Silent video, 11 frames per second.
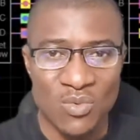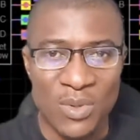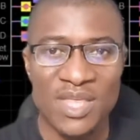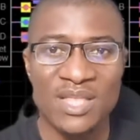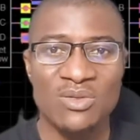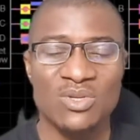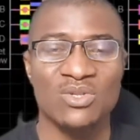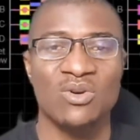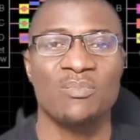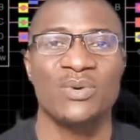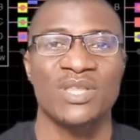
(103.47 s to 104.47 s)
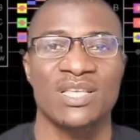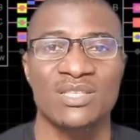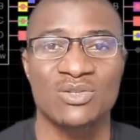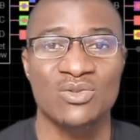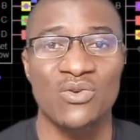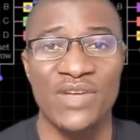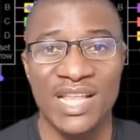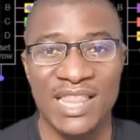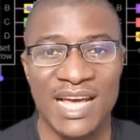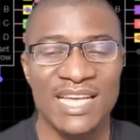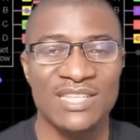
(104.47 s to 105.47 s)
within those components to
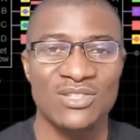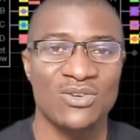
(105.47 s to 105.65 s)
realize